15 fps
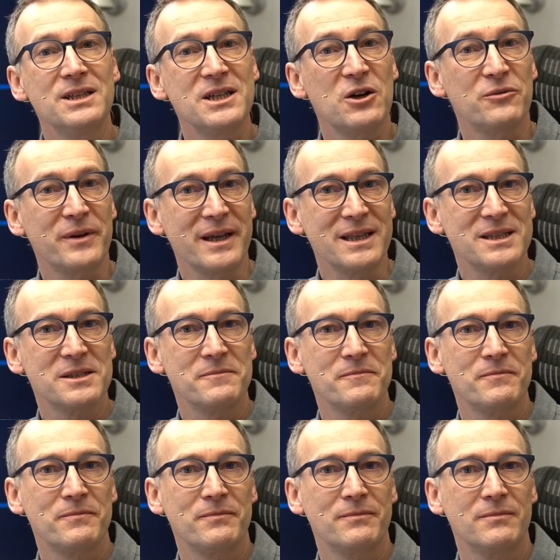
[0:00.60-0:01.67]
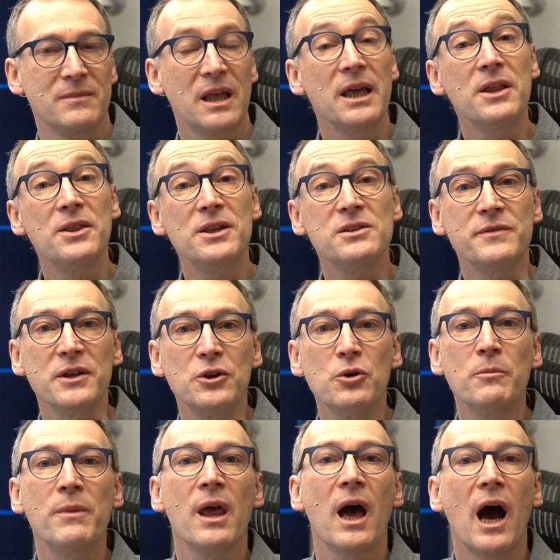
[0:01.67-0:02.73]
Ciao friends! In this
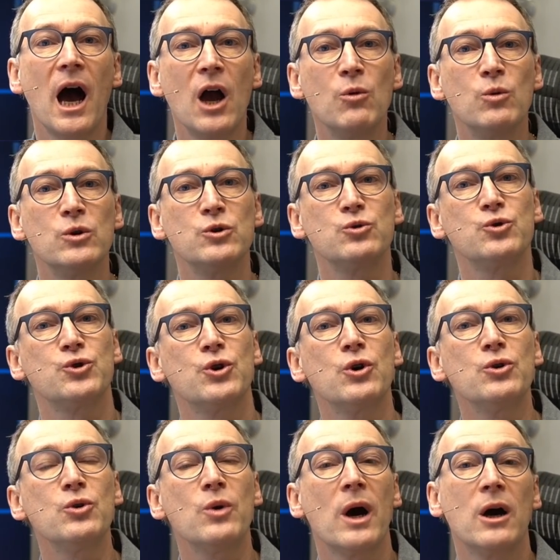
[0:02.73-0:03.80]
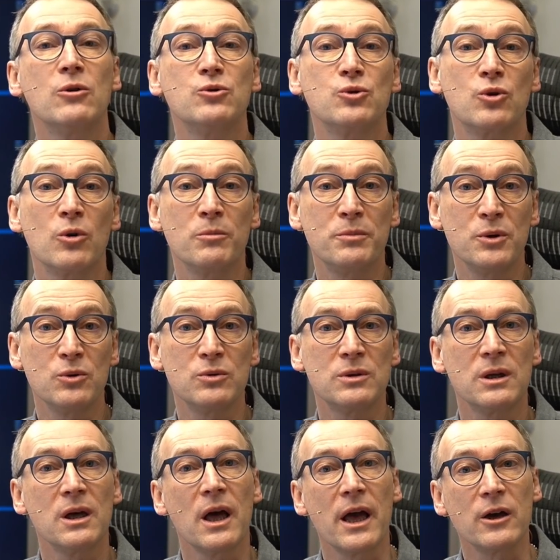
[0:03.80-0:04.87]
video, I want to show you how to compute
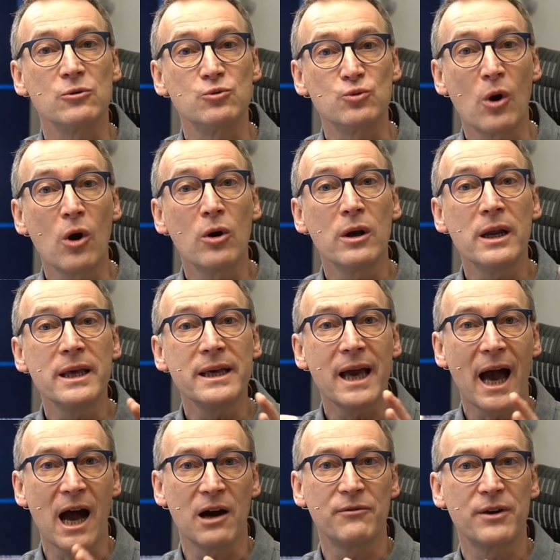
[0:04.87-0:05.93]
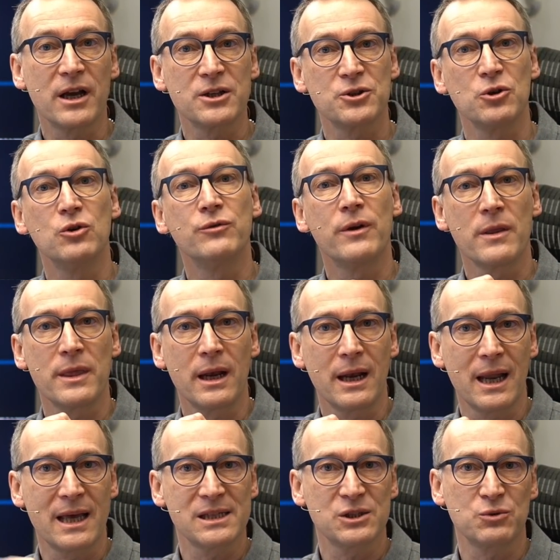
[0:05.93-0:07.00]
a rolling average over the
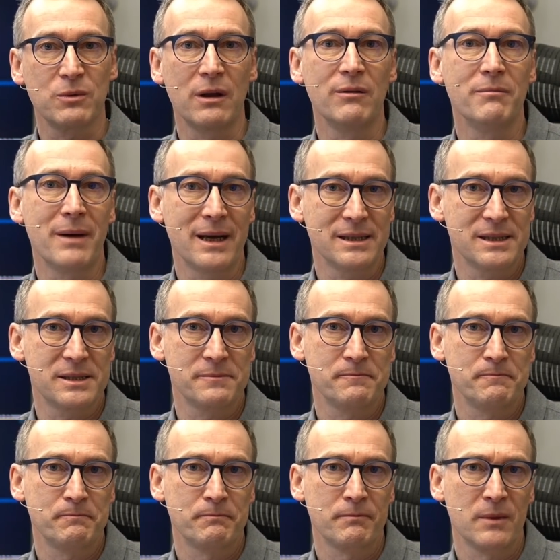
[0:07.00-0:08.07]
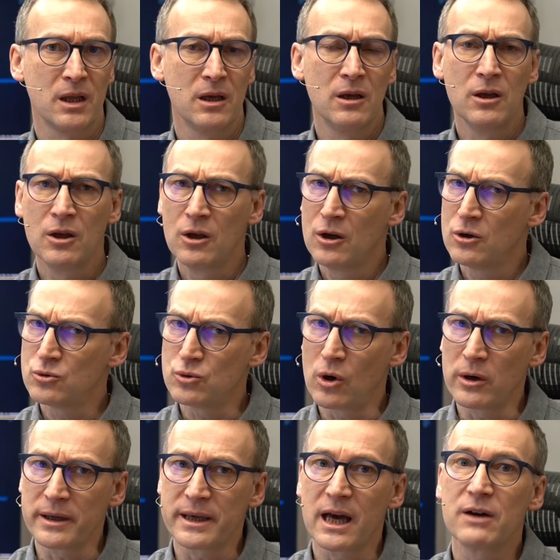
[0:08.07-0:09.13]
last 12 months.
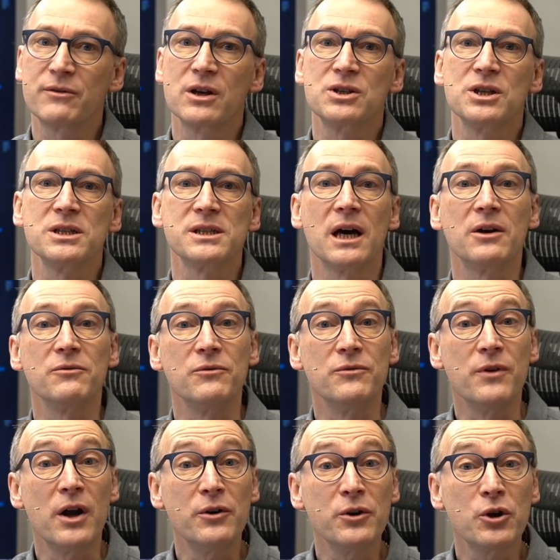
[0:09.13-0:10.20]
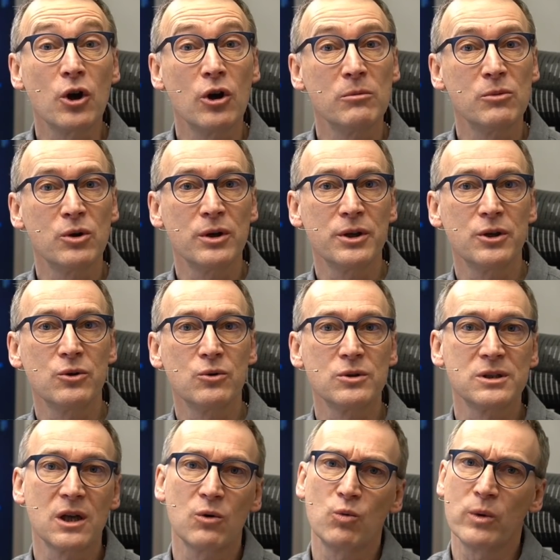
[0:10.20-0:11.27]
Rolling averages are very commonly
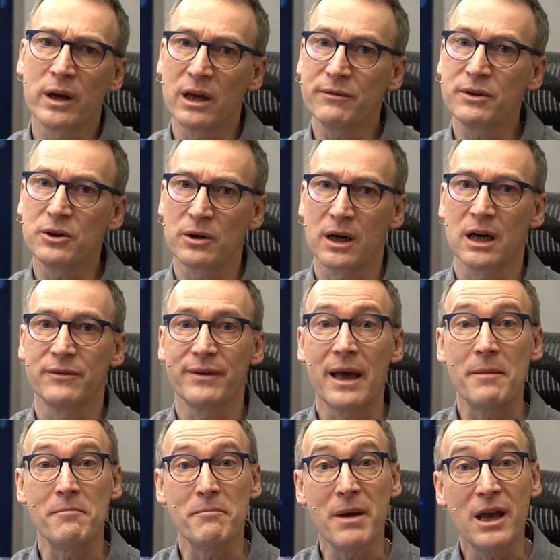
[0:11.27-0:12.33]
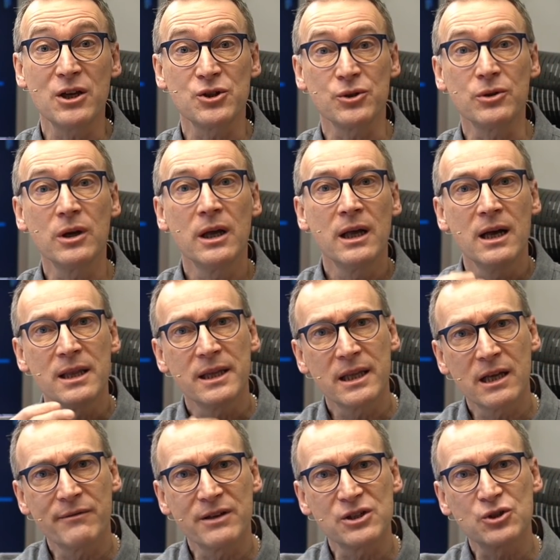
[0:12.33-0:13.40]
used whenever you have a measure that
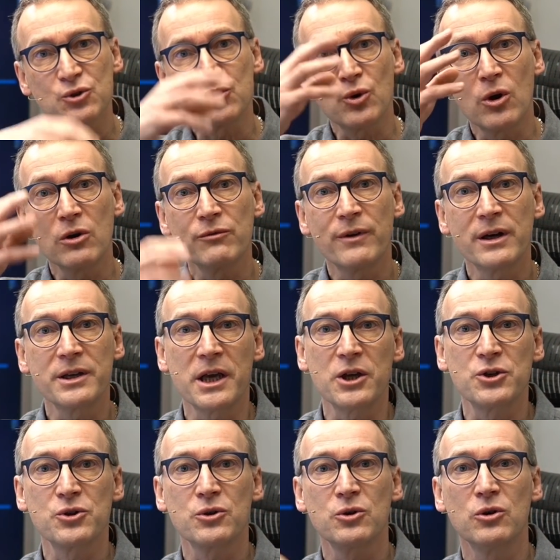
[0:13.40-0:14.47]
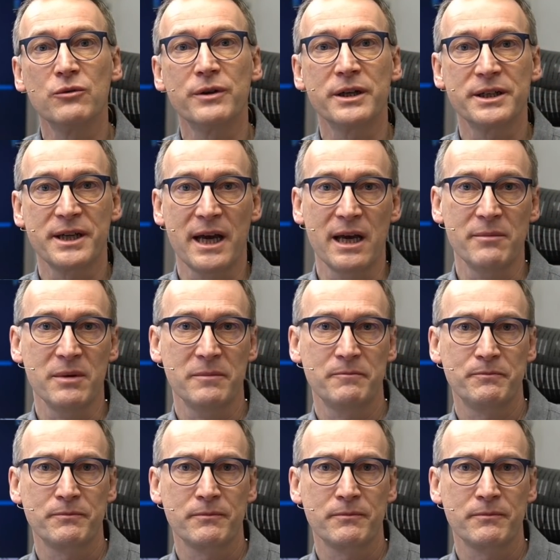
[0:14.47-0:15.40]
have a strong variation over time.